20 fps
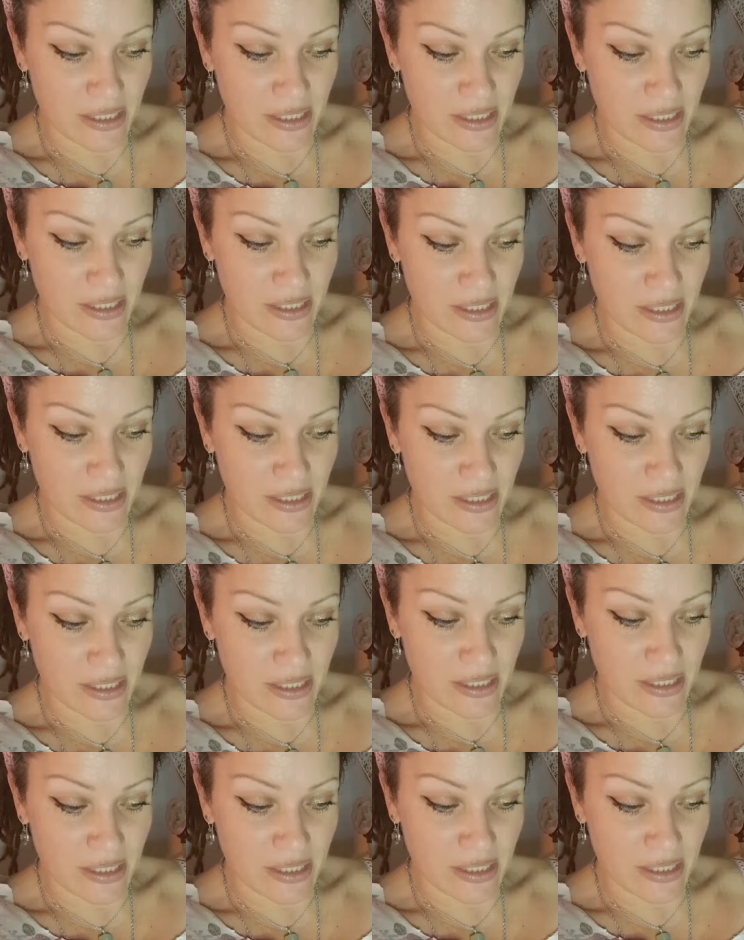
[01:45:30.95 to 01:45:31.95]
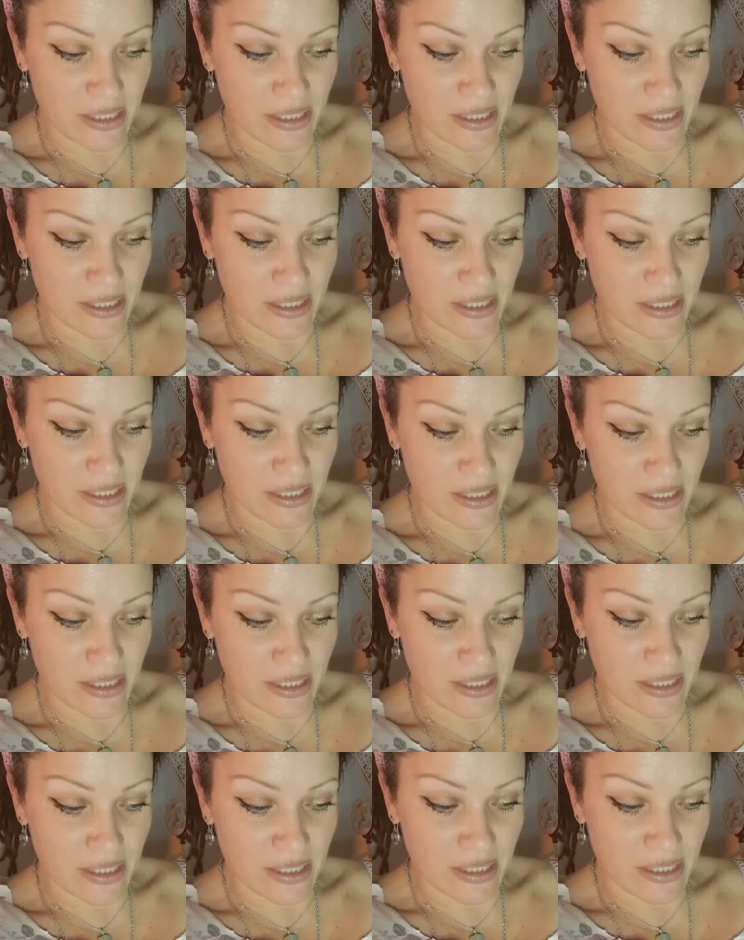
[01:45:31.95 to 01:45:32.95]
Got a feel into this. Like I
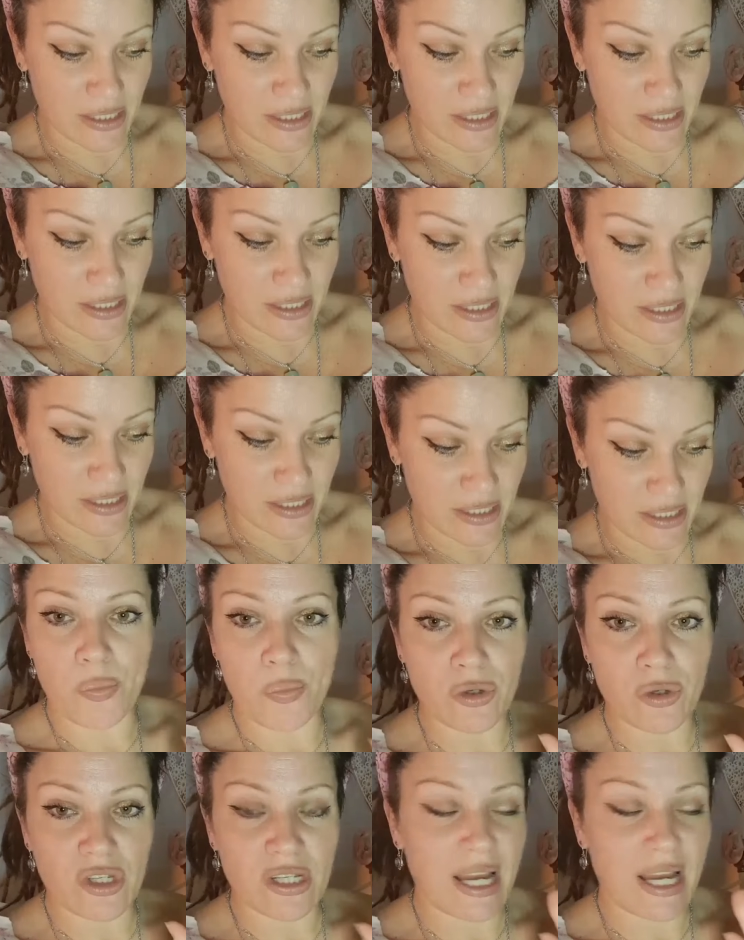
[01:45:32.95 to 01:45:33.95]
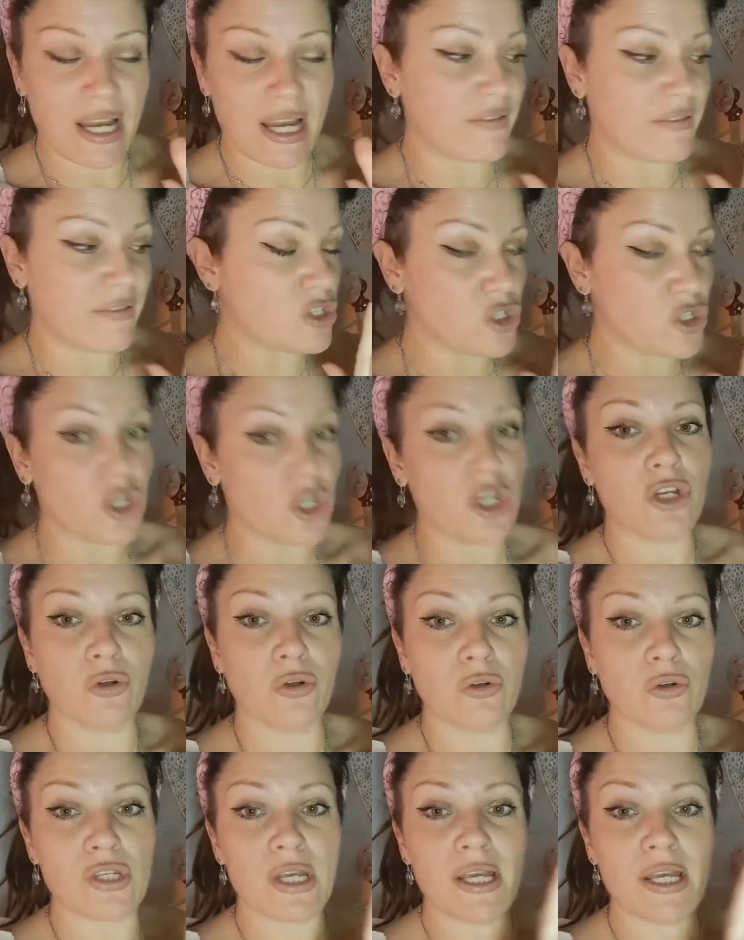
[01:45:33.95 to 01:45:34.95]
said, if you've got notebooks, diaries,
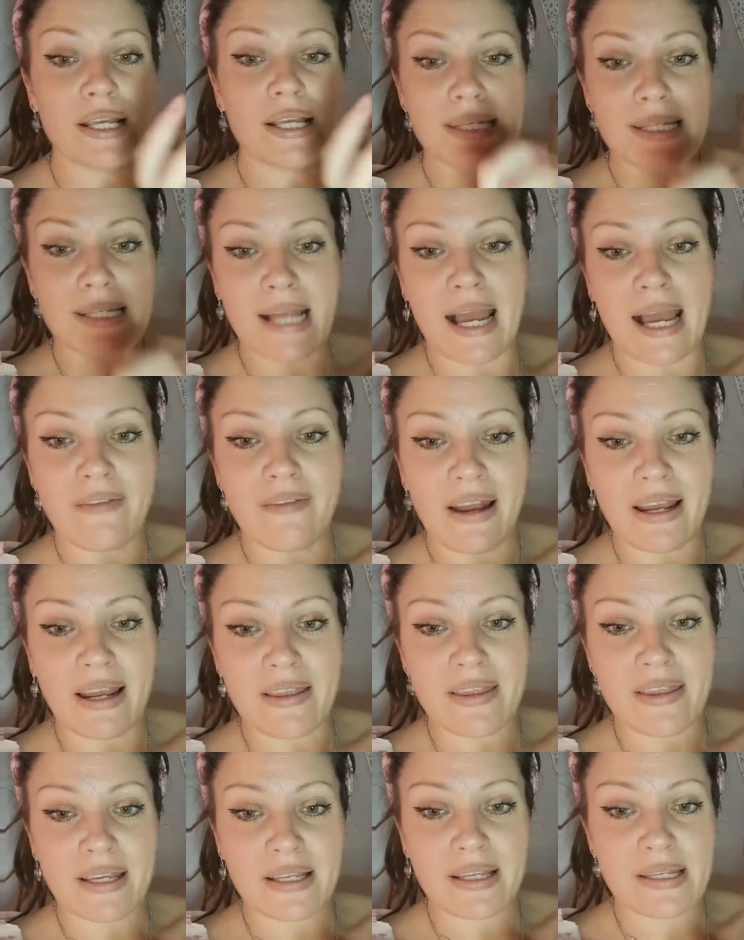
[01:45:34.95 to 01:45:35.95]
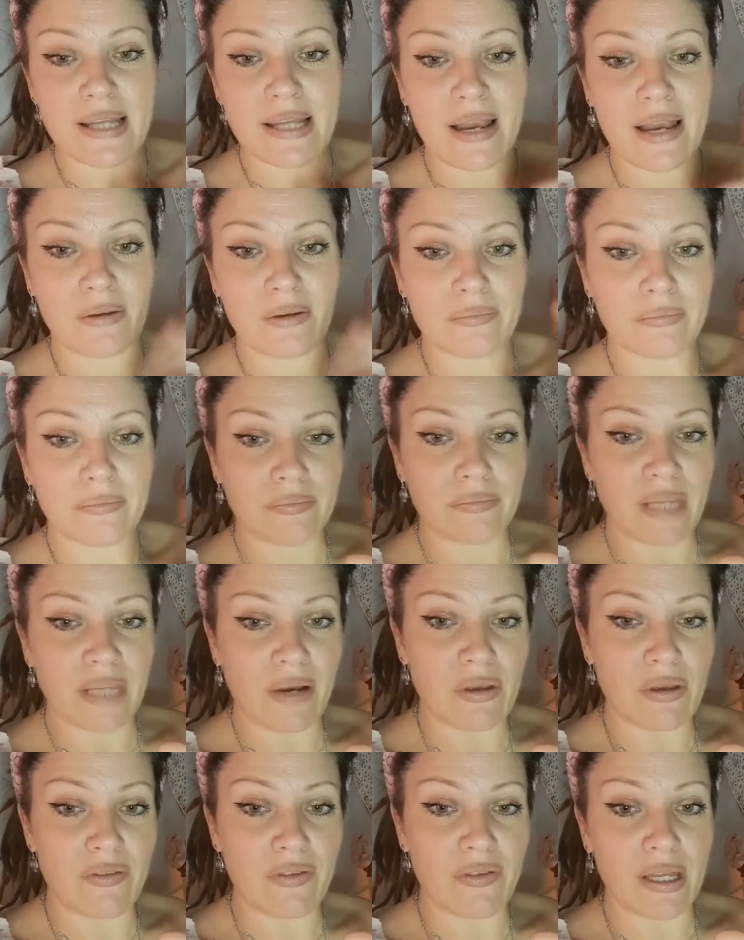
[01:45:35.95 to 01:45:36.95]
journals, start writing things down.
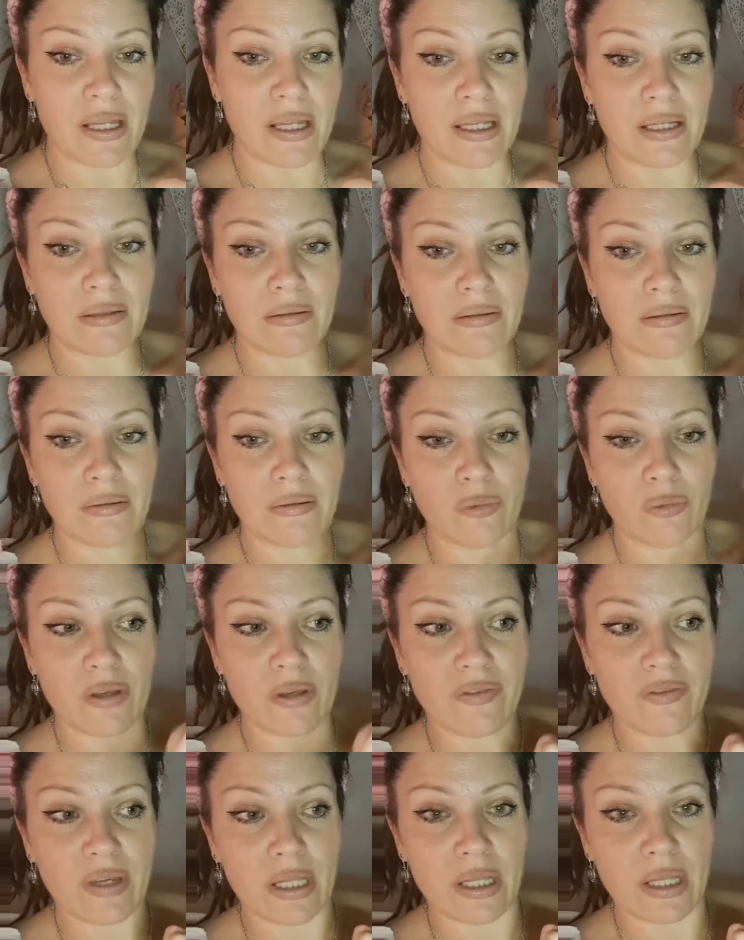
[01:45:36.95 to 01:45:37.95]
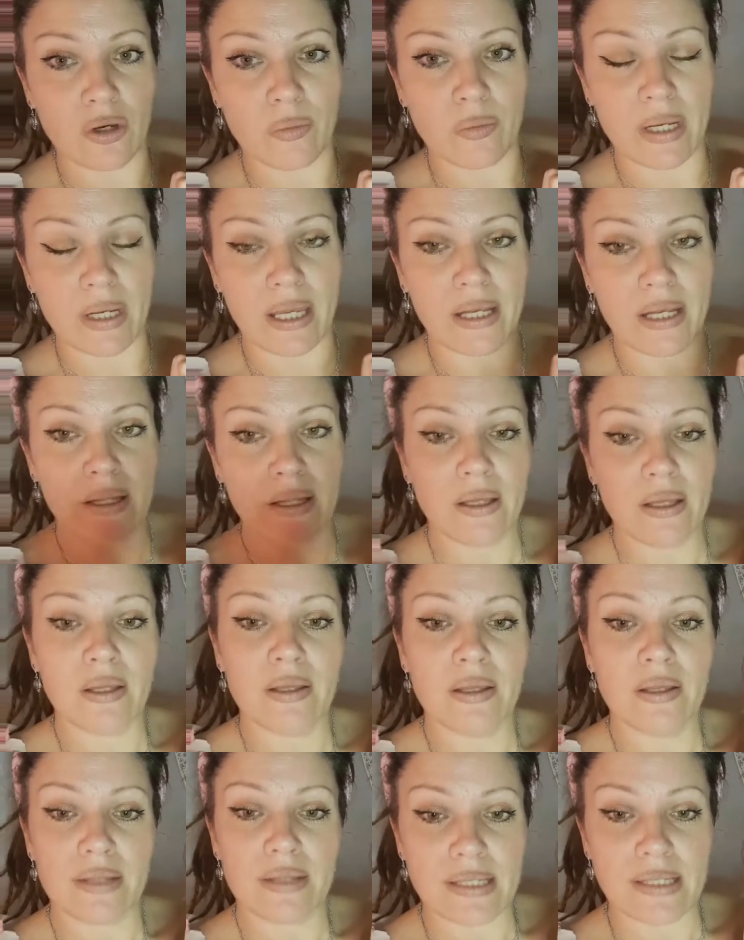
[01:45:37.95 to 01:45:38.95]
How you're feeling, what you're feeling coming in,
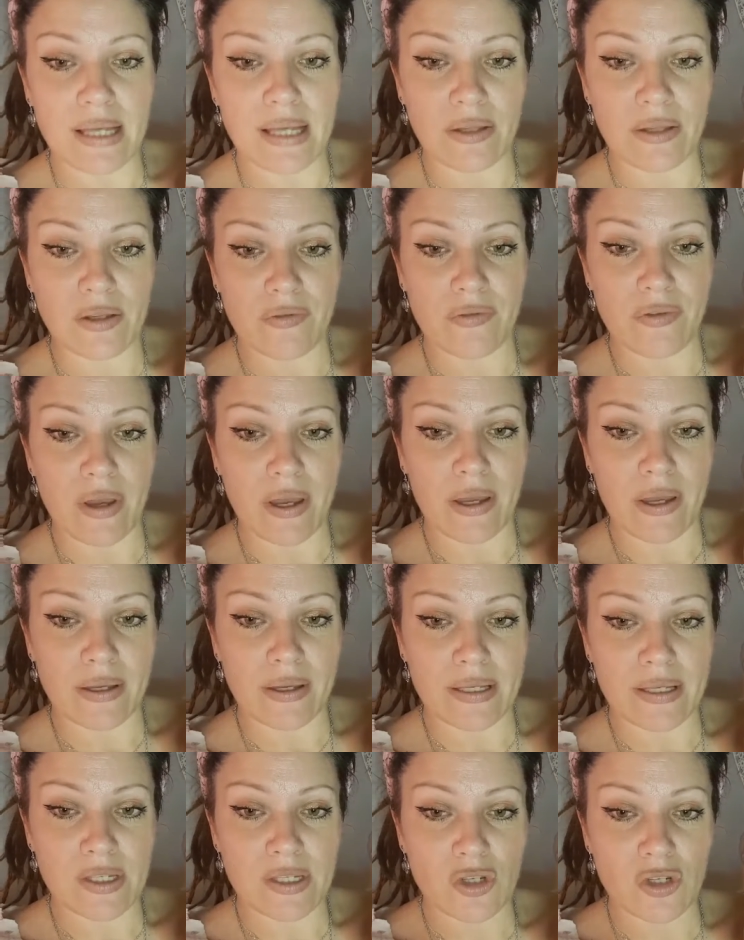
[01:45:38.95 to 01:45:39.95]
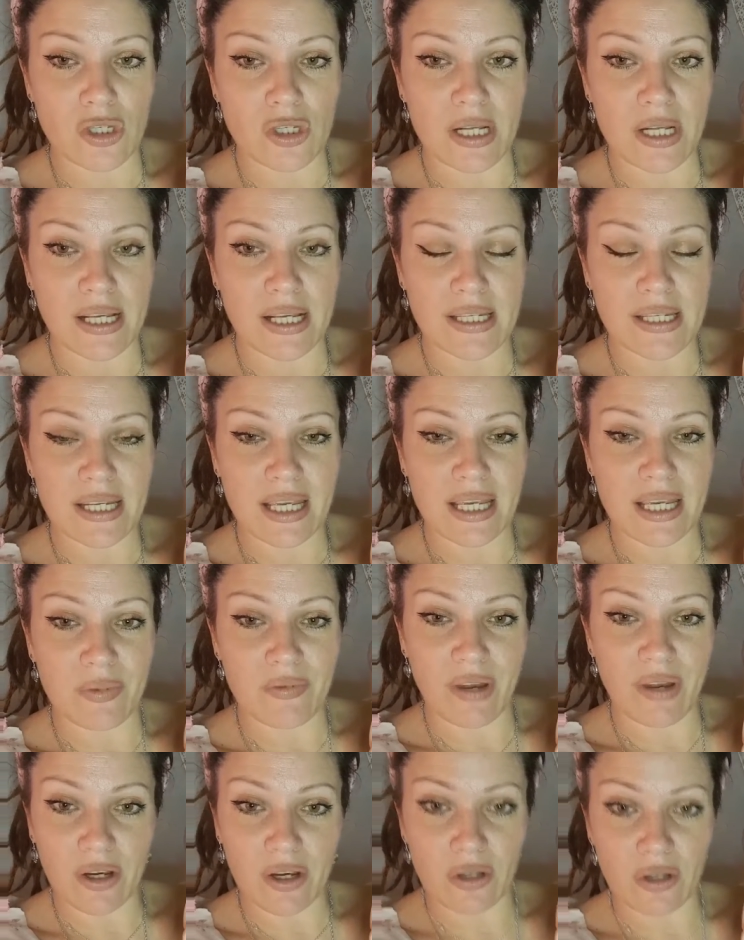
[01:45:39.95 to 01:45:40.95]
this, that, and the other. It's just nice to keep the
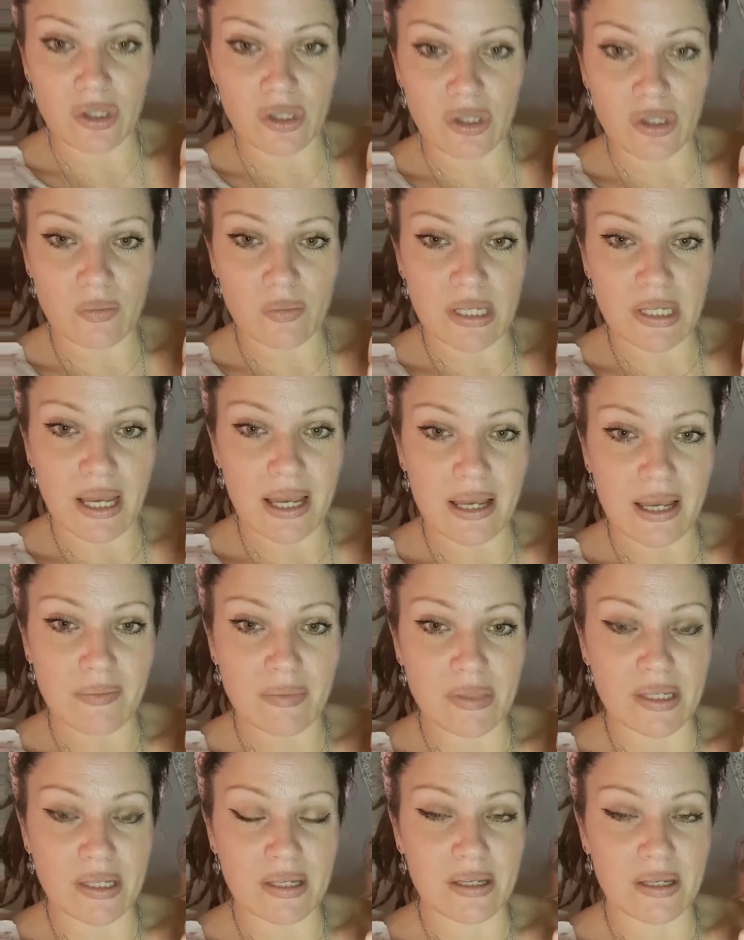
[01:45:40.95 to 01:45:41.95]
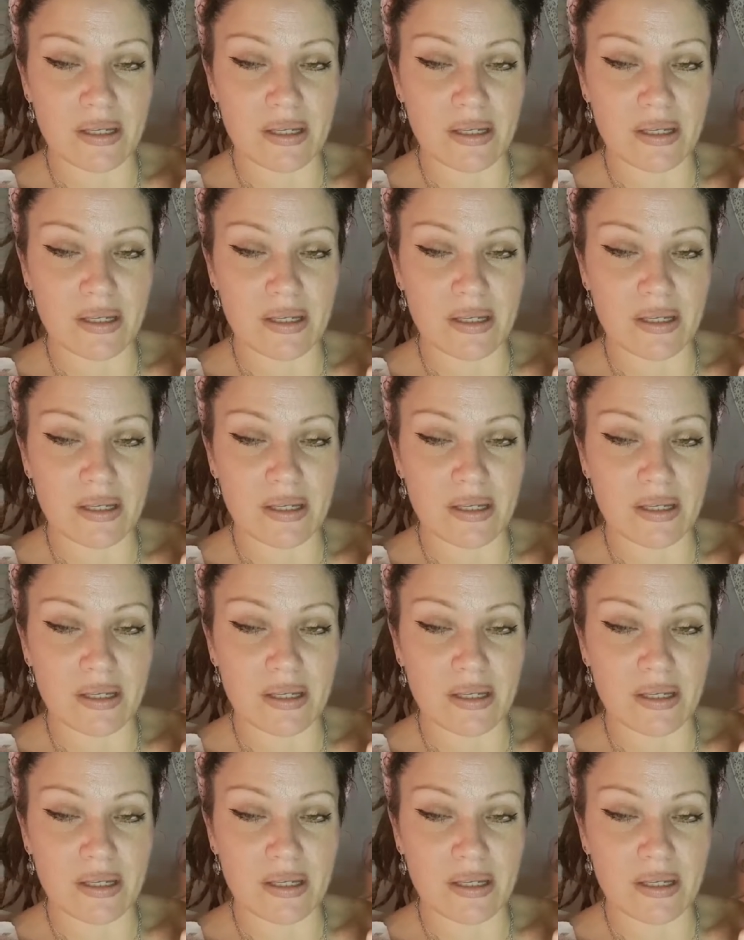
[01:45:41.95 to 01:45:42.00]
records sometimes.